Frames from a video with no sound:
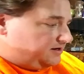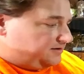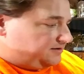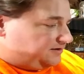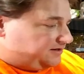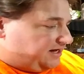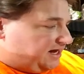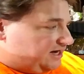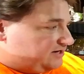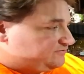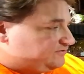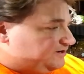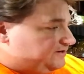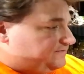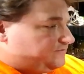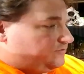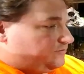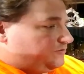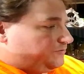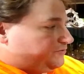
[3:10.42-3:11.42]
The gantry
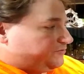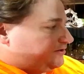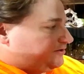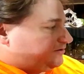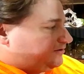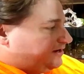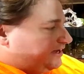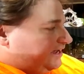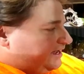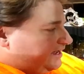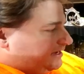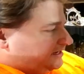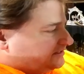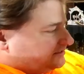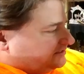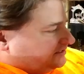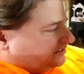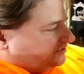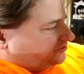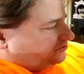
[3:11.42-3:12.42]
for the printer
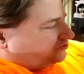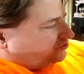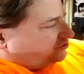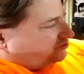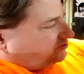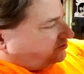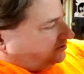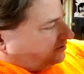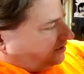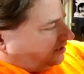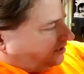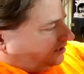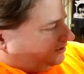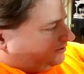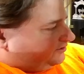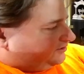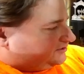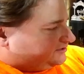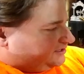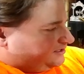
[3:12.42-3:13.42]
has these,
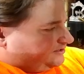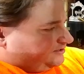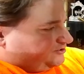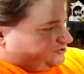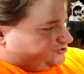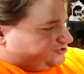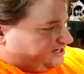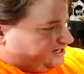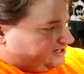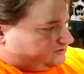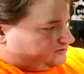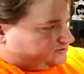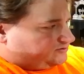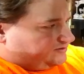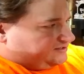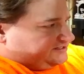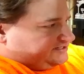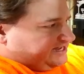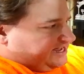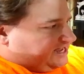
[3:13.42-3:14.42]
you can see these channels are
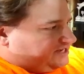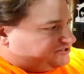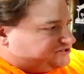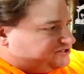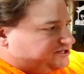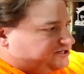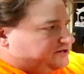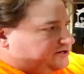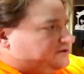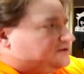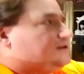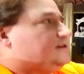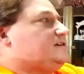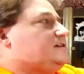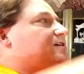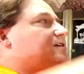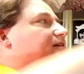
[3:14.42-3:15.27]
attached here.